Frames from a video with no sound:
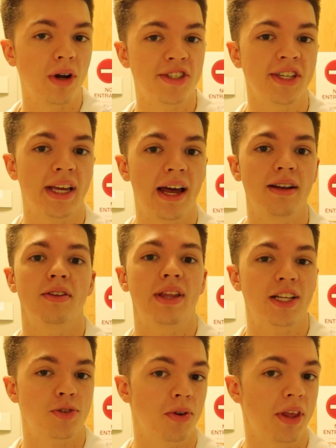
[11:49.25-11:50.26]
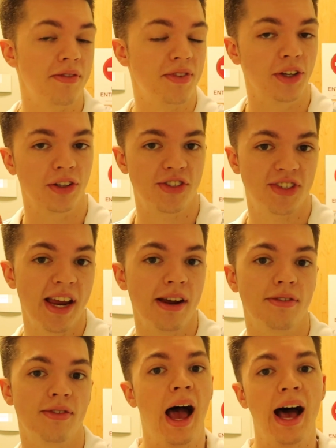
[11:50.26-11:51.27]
Once again, that's where they feel safe.